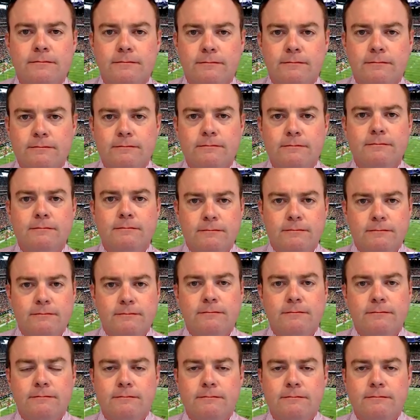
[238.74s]

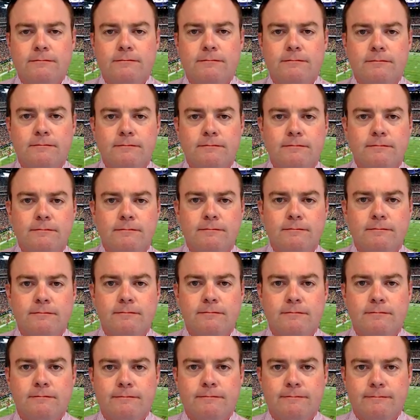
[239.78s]

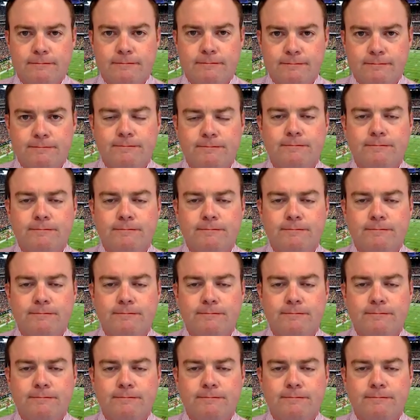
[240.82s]
The person shown says nothing.